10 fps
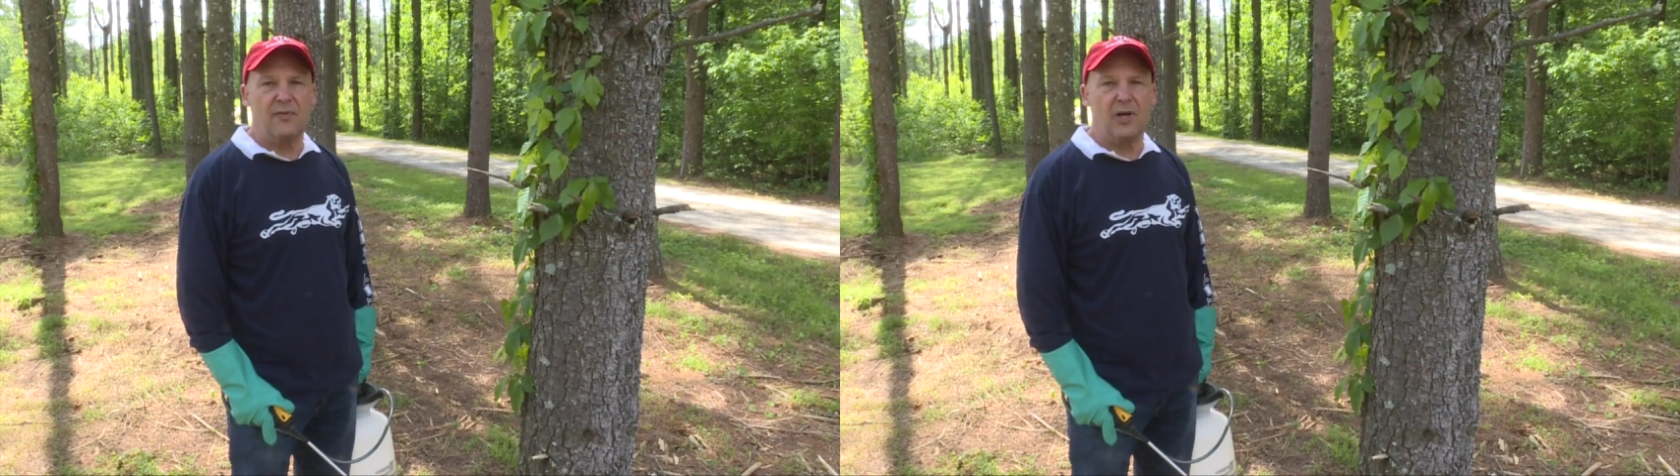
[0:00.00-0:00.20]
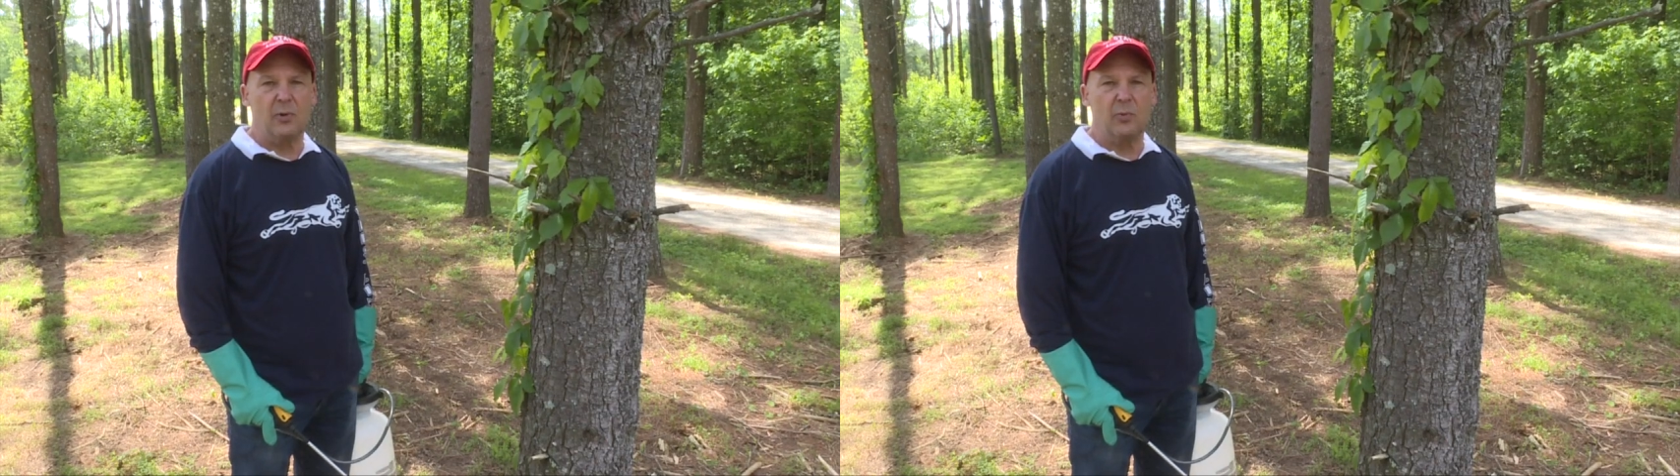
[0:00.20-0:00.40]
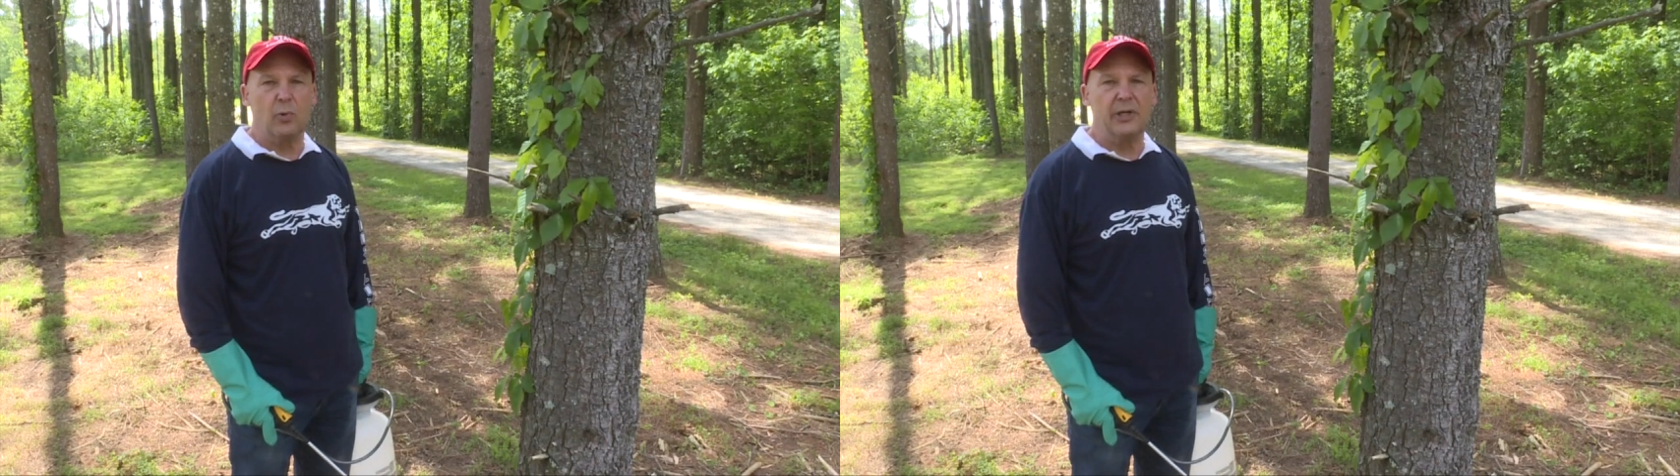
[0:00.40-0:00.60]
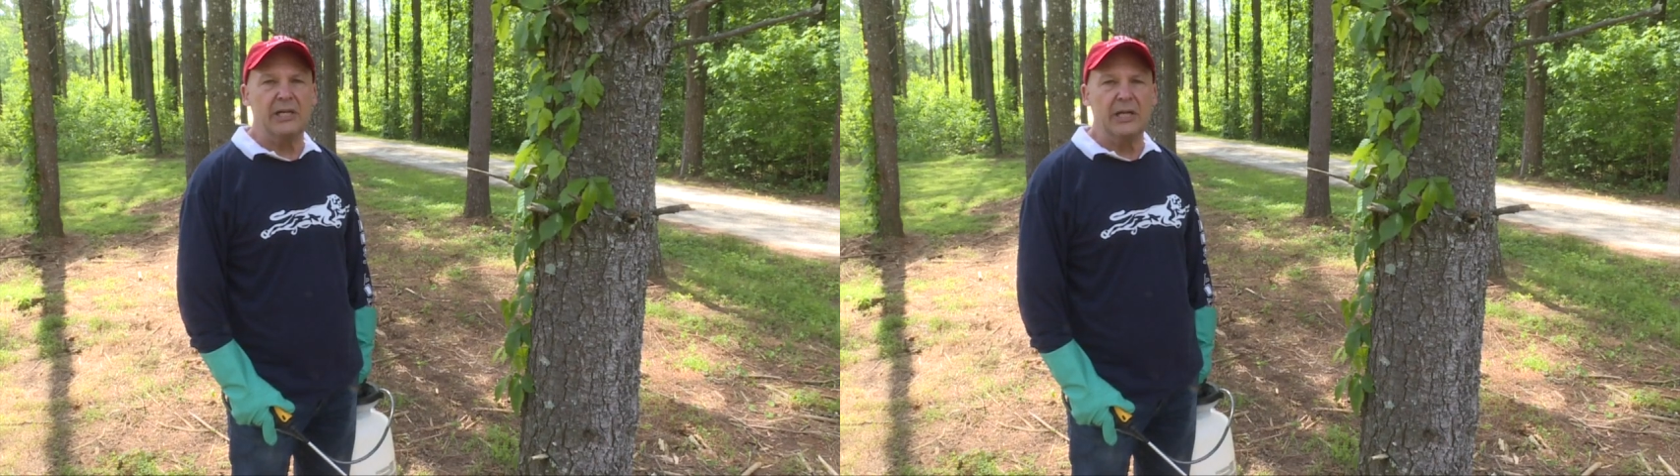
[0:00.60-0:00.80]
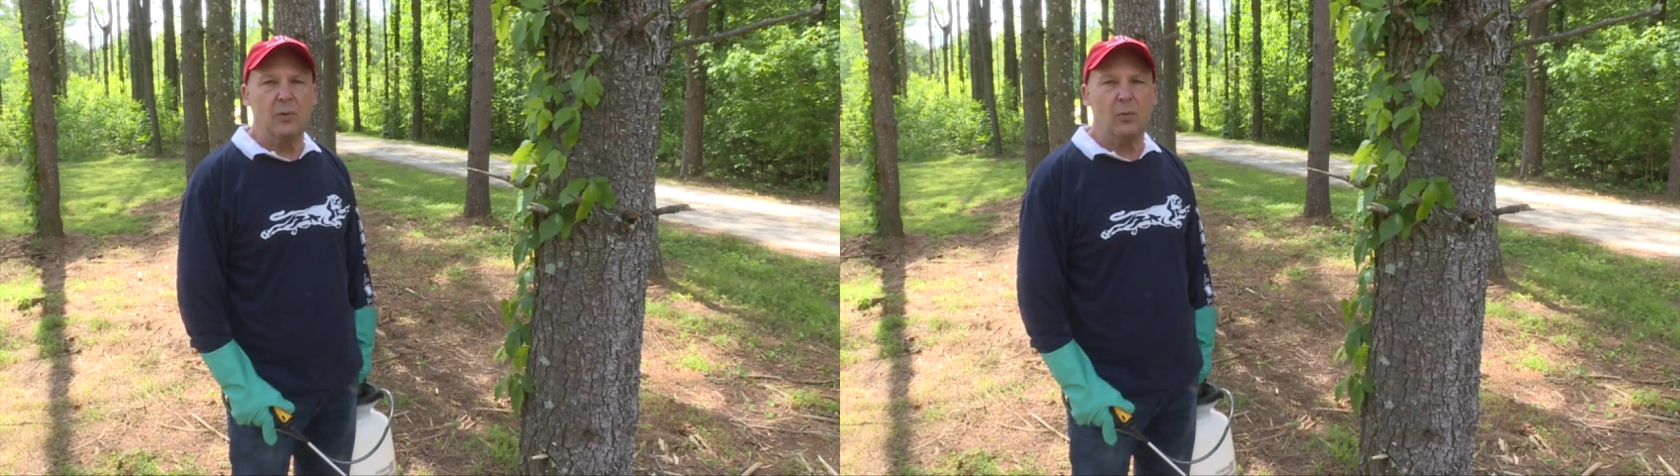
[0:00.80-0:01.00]
following
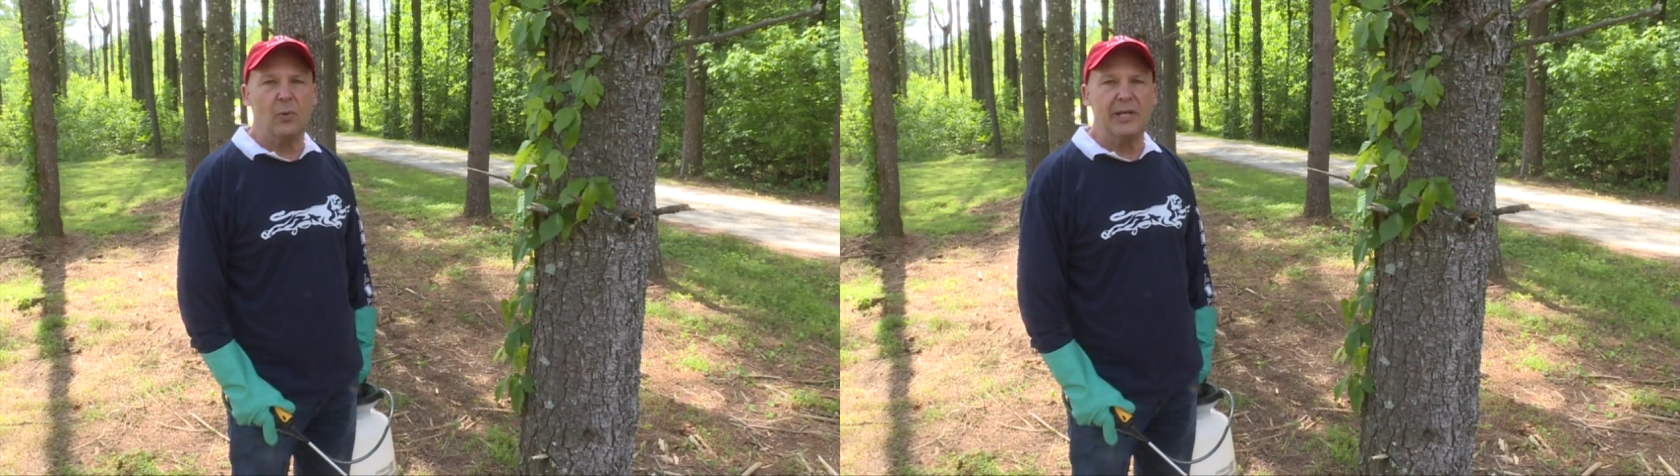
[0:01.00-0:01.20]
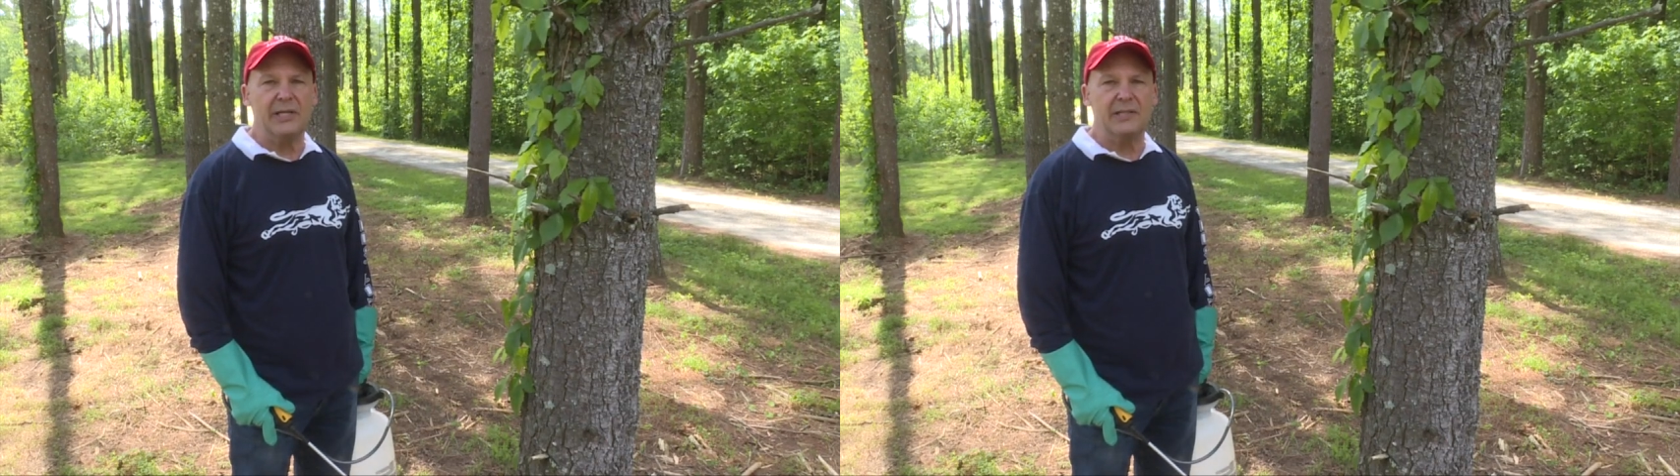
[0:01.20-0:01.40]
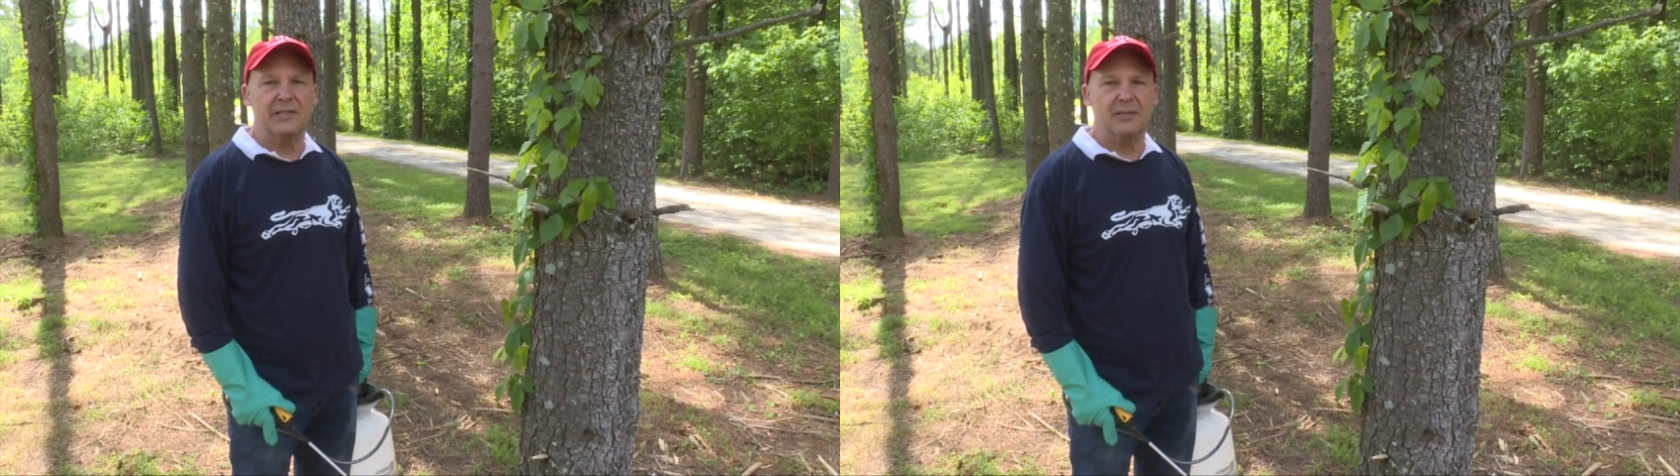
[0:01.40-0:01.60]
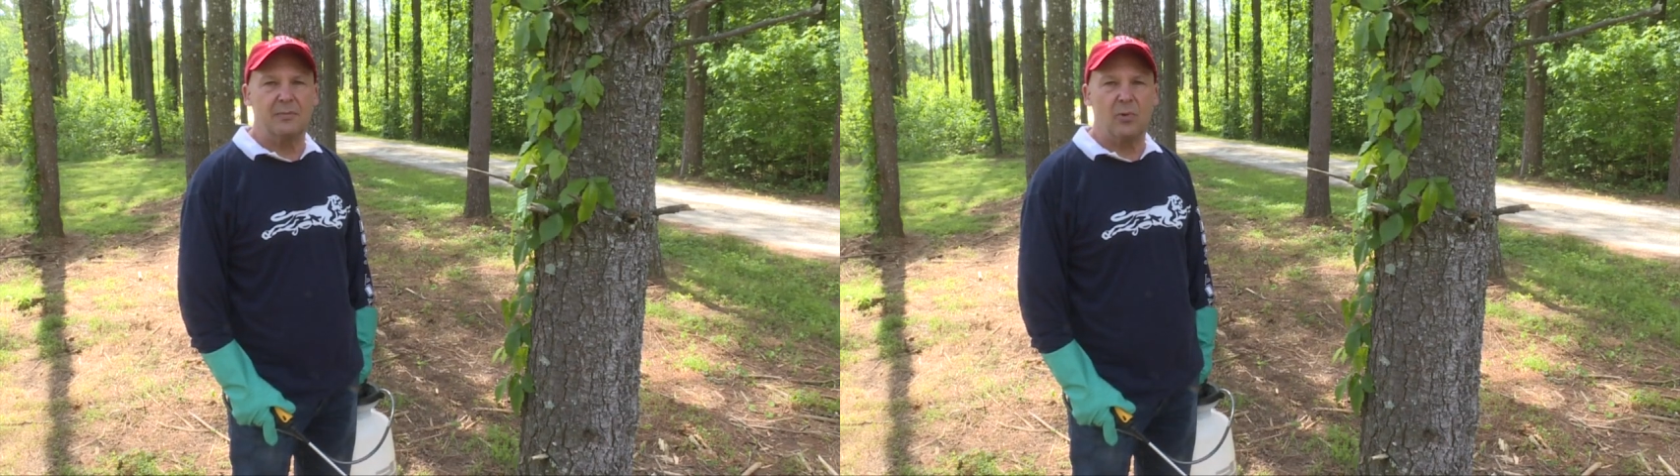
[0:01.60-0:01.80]
woody weeds: